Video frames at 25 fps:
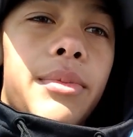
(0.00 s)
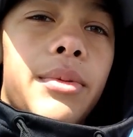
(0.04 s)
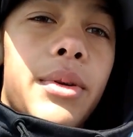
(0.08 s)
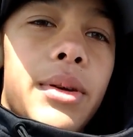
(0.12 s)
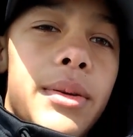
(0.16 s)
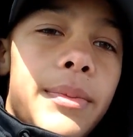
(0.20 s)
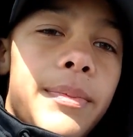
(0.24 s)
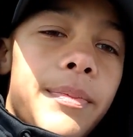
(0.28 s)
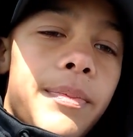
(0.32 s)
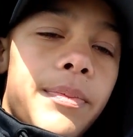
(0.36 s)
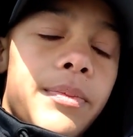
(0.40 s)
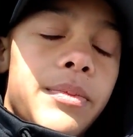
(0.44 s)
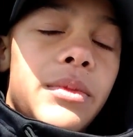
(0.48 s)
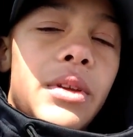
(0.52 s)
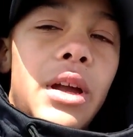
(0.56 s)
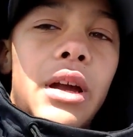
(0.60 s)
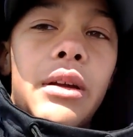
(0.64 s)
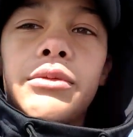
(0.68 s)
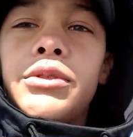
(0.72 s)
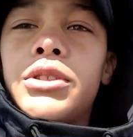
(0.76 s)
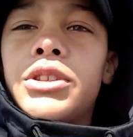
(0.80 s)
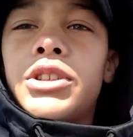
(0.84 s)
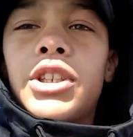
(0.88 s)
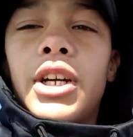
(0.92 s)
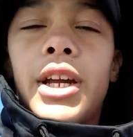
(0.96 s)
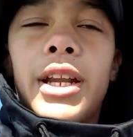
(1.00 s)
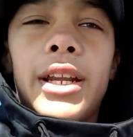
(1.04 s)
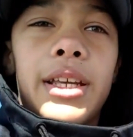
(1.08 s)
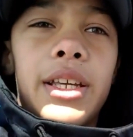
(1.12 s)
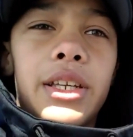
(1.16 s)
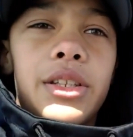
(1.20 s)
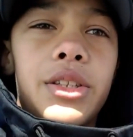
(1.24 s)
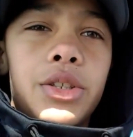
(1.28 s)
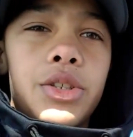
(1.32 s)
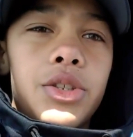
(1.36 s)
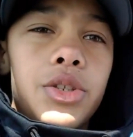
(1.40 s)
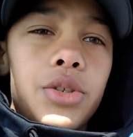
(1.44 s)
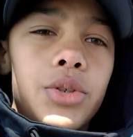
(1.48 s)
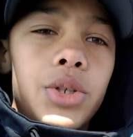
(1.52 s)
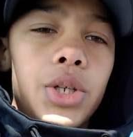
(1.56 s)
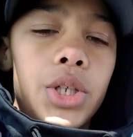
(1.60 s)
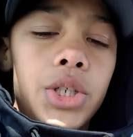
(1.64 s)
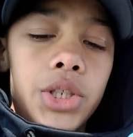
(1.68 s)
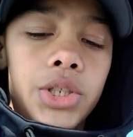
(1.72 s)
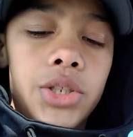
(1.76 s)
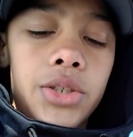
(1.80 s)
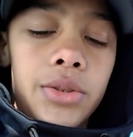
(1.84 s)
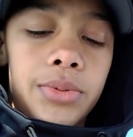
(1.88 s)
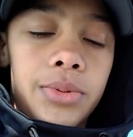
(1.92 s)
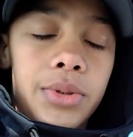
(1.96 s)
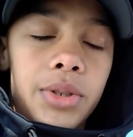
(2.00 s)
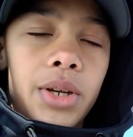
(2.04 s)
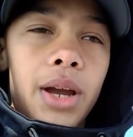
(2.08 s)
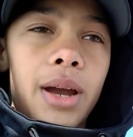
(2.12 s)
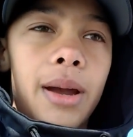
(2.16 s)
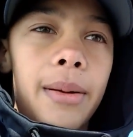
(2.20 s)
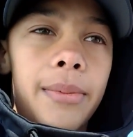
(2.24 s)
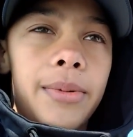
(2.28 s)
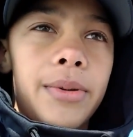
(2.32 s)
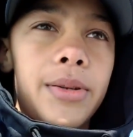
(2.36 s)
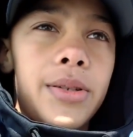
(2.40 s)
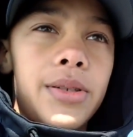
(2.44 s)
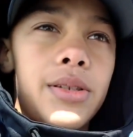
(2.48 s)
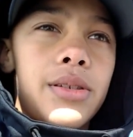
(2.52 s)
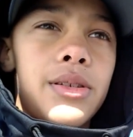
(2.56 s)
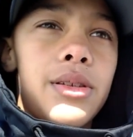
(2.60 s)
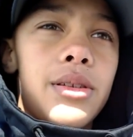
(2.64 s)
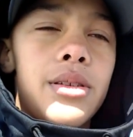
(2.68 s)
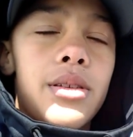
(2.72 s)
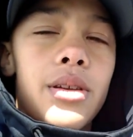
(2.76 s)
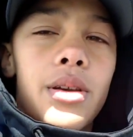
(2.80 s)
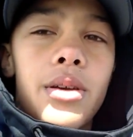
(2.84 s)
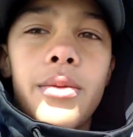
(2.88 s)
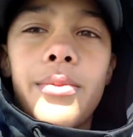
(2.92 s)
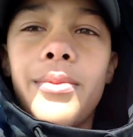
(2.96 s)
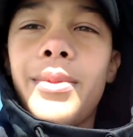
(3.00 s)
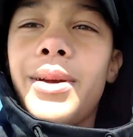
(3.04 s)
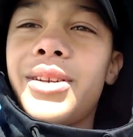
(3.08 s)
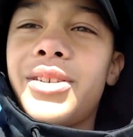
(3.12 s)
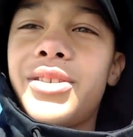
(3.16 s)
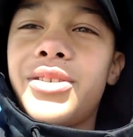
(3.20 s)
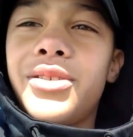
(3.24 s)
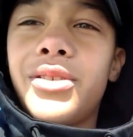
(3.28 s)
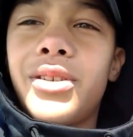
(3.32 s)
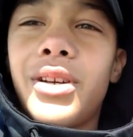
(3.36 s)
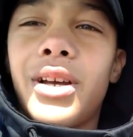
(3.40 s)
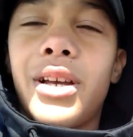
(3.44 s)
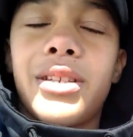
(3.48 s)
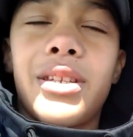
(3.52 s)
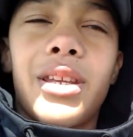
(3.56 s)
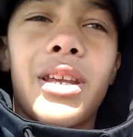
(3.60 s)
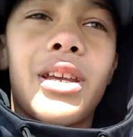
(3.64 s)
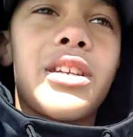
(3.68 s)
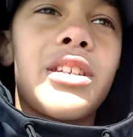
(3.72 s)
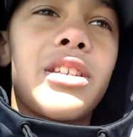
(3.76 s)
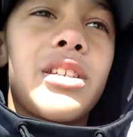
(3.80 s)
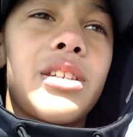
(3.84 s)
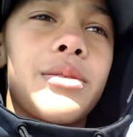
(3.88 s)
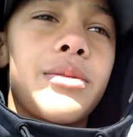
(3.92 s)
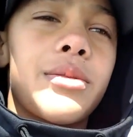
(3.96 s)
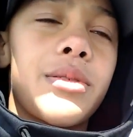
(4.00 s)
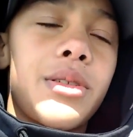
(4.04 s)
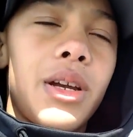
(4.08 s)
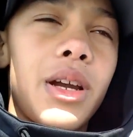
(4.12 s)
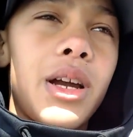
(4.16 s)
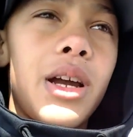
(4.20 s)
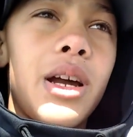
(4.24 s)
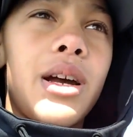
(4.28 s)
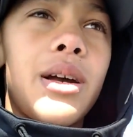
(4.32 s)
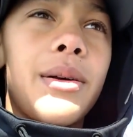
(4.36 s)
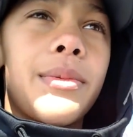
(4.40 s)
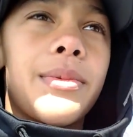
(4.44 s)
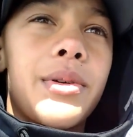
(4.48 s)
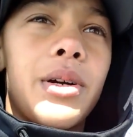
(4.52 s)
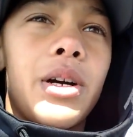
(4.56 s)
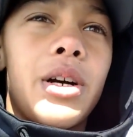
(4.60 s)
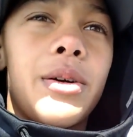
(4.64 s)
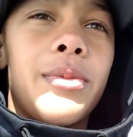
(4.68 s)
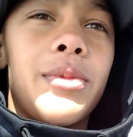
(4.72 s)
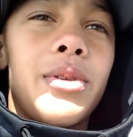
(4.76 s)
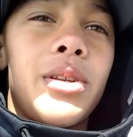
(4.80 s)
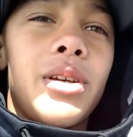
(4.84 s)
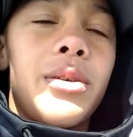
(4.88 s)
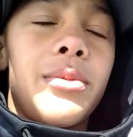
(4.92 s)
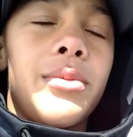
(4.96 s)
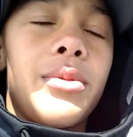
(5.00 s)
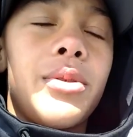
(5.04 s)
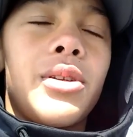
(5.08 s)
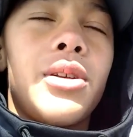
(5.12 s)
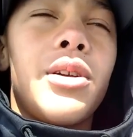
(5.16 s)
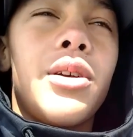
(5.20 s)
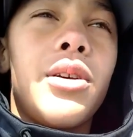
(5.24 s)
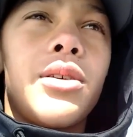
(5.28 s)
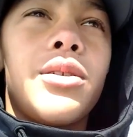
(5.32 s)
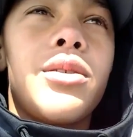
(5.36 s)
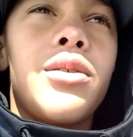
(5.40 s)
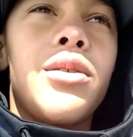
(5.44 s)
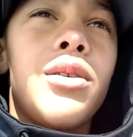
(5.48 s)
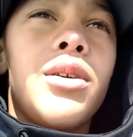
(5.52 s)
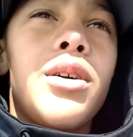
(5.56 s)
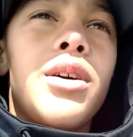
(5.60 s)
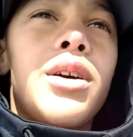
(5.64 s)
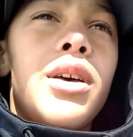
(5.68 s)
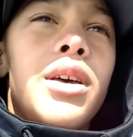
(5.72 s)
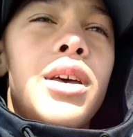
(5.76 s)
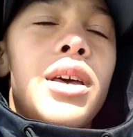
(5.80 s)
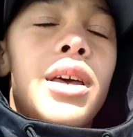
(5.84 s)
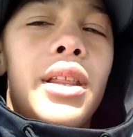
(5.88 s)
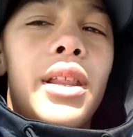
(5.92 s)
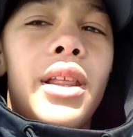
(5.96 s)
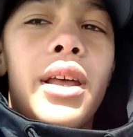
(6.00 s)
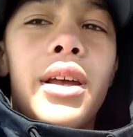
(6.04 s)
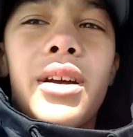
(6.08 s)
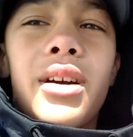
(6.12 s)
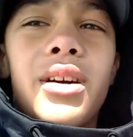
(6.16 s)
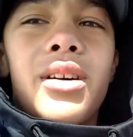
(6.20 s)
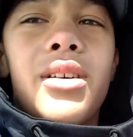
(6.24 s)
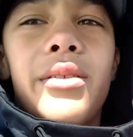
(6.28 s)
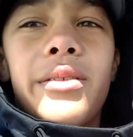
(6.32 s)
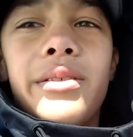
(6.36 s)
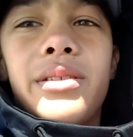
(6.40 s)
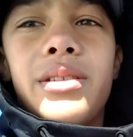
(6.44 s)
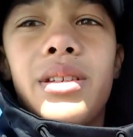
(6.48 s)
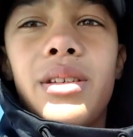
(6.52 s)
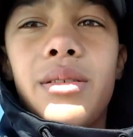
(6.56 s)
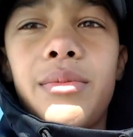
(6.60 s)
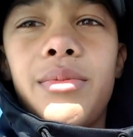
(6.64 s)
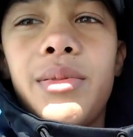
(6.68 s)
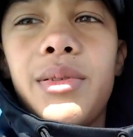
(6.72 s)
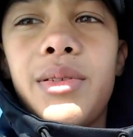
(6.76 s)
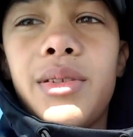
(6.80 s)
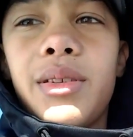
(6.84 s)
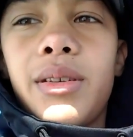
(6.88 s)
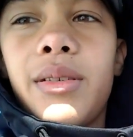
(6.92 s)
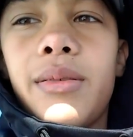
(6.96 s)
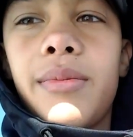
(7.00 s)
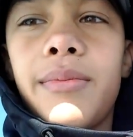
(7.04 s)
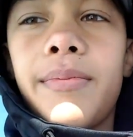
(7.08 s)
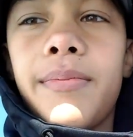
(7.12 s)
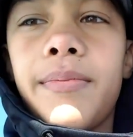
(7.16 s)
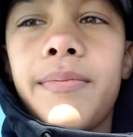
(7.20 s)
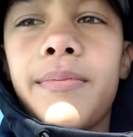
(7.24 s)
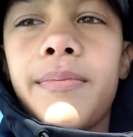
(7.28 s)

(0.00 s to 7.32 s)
But I'm just trying to get to 200 subscribers. So make sure you guys like and subscribe. Comment down below. And like I always say, peace out.